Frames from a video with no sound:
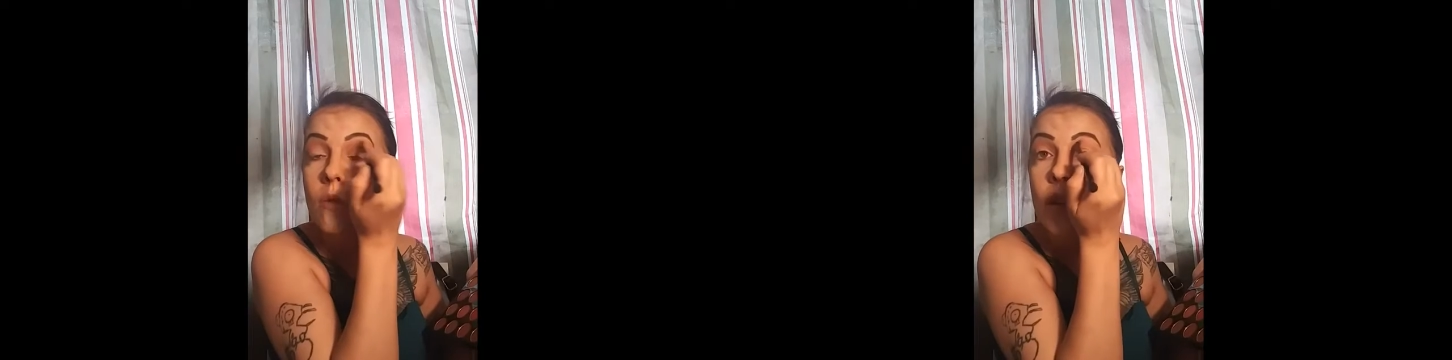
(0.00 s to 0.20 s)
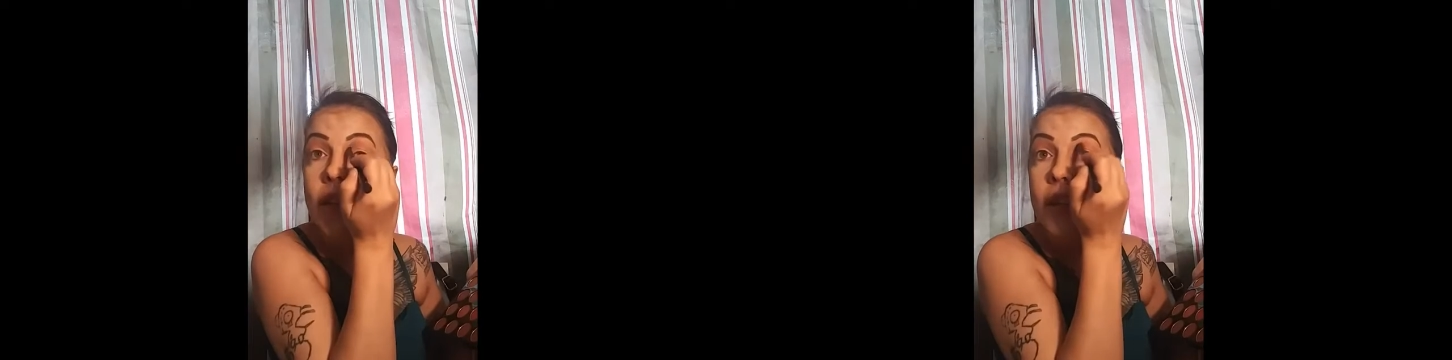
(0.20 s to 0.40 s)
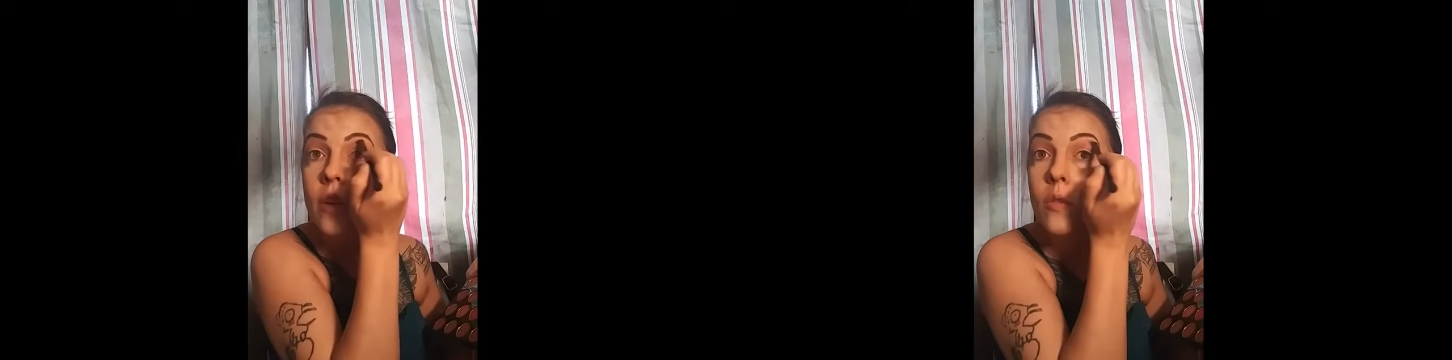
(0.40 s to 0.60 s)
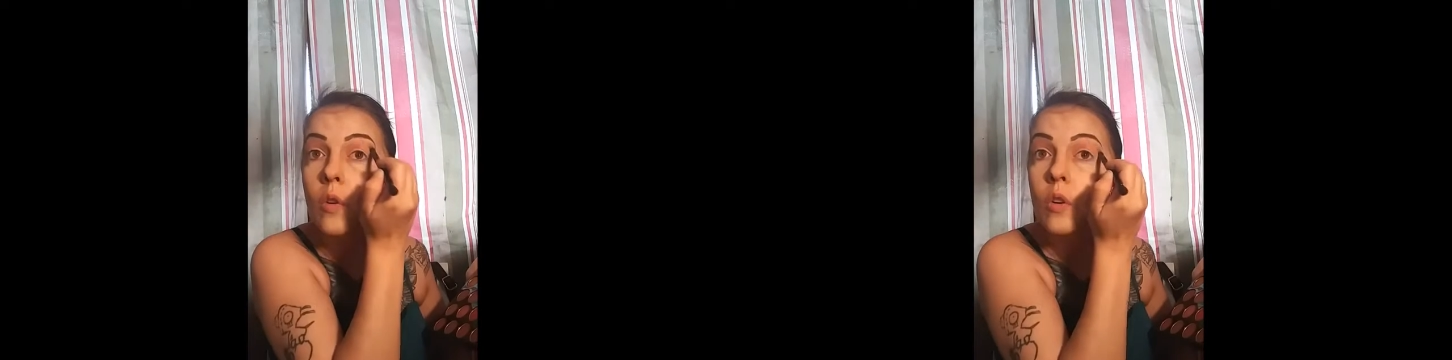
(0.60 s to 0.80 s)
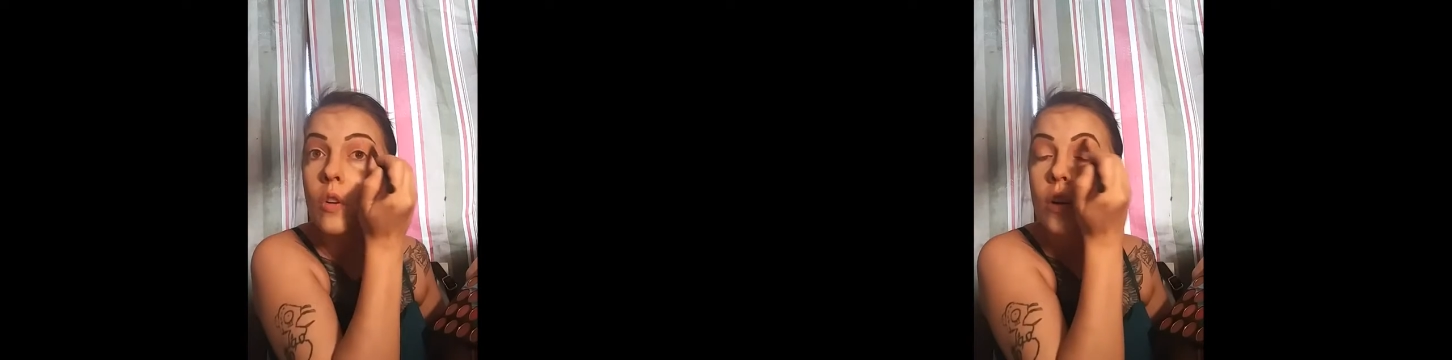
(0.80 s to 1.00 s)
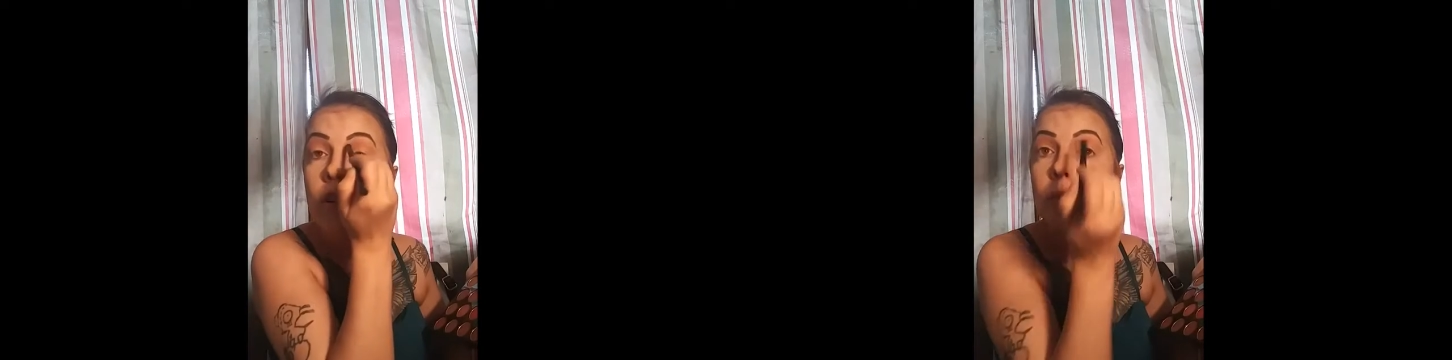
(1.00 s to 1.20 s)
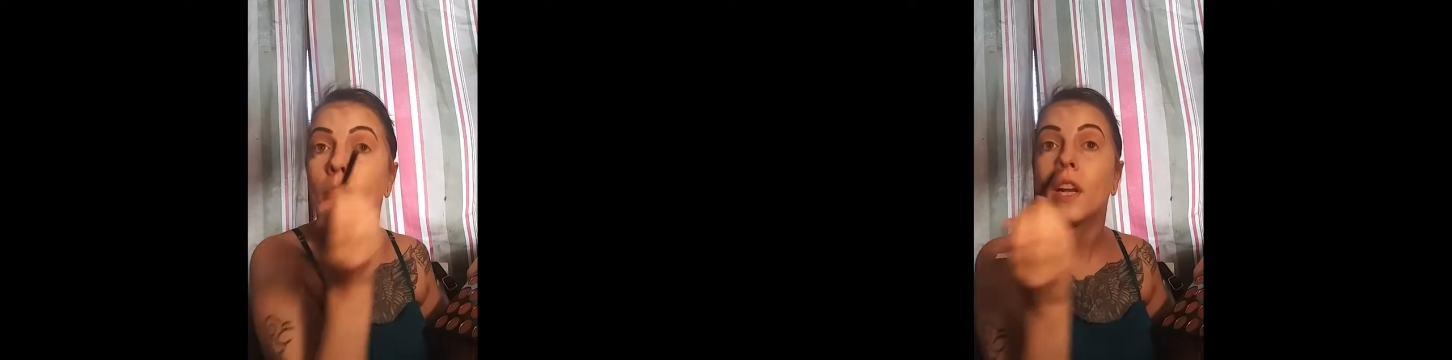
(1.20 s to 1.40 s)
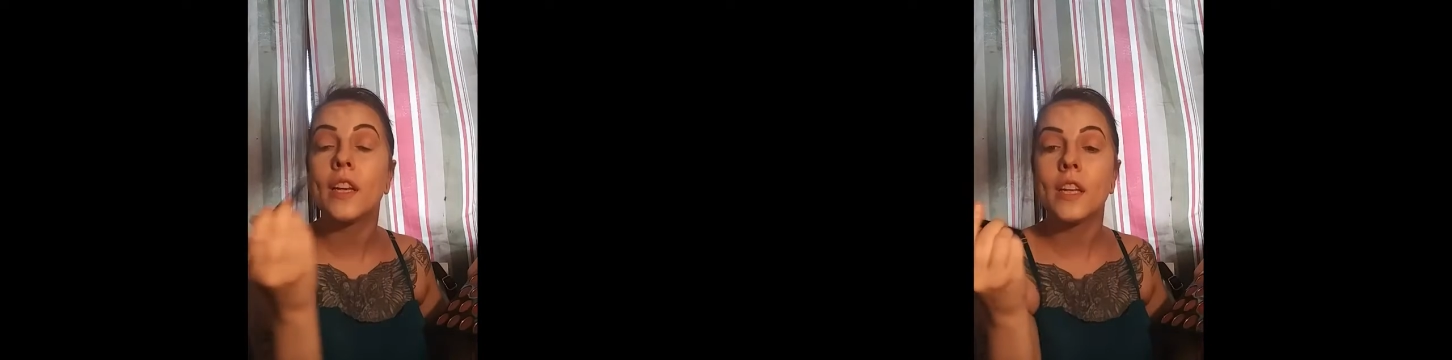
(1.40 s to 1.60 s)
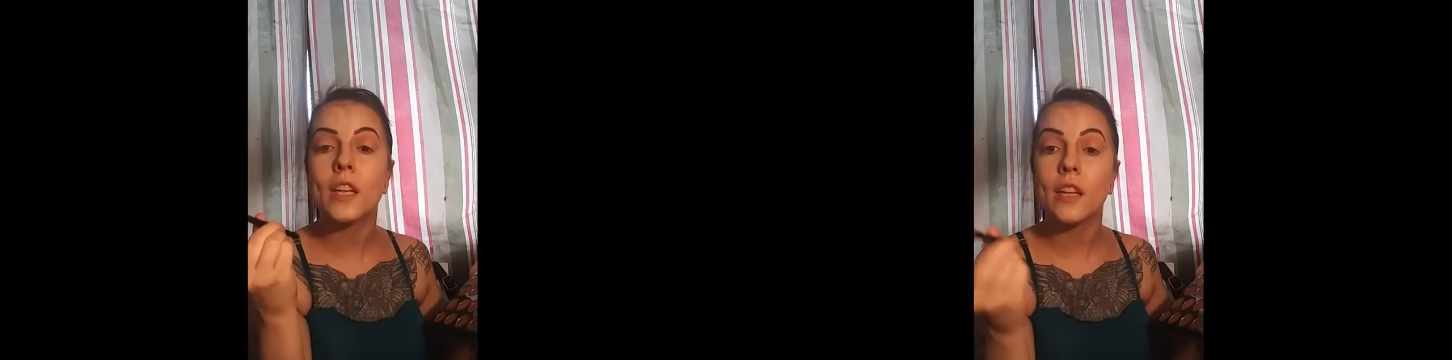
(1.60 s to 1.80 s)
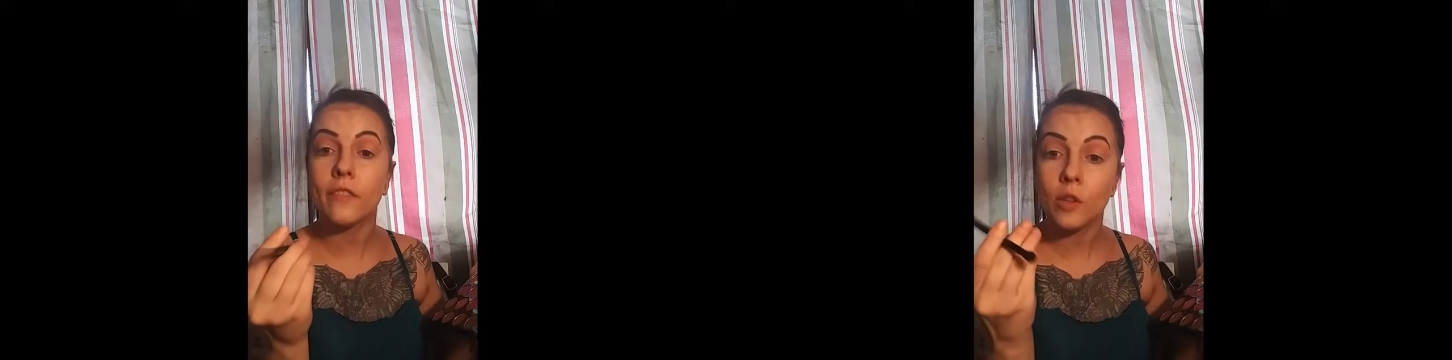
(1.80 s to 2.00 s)
when you are all
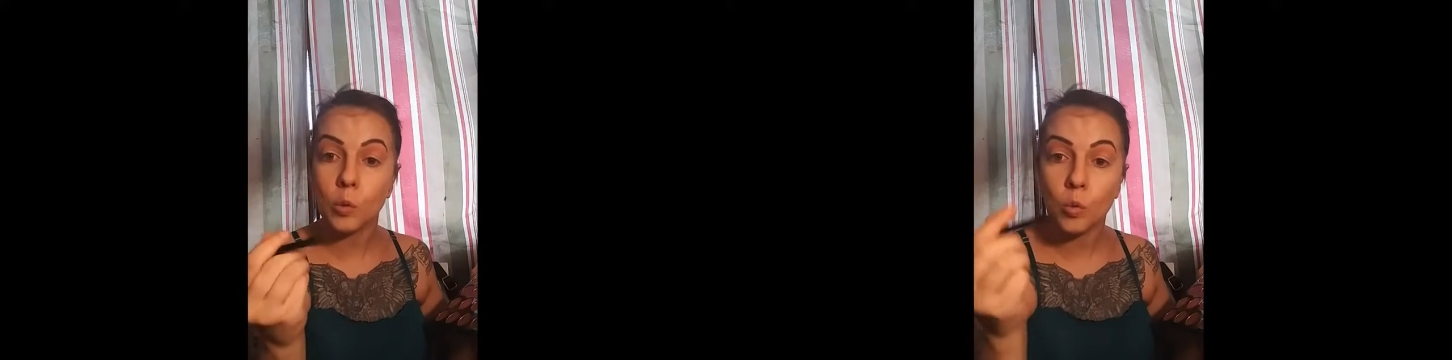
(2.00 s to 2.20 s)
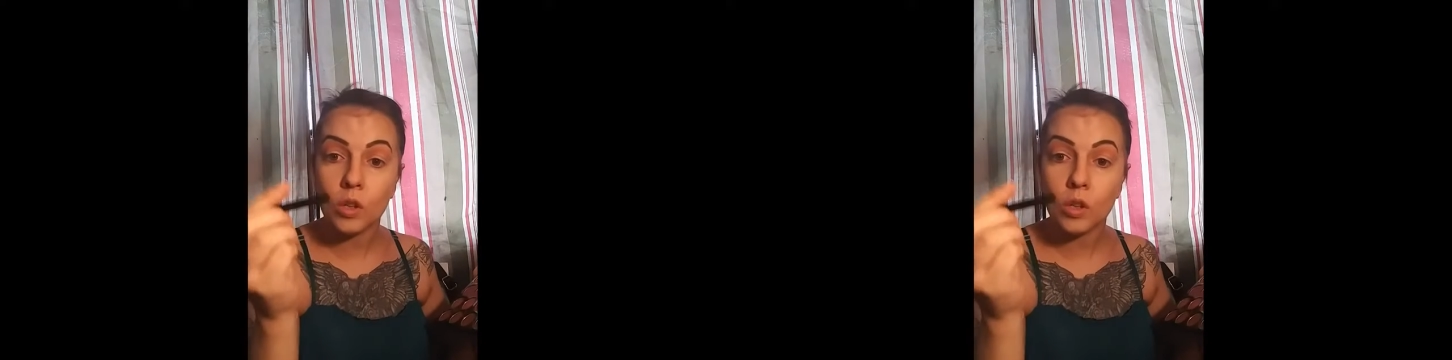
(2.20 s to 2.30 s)
blended if you